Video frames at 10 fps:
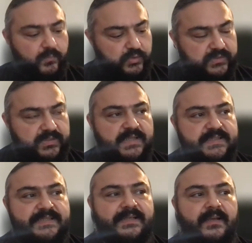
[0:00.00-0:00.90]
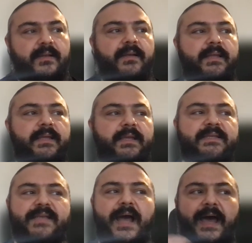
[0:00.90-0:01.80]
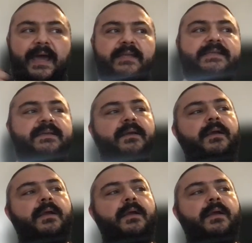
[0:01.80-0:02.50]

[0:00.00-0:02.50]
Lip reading: what it does is it hides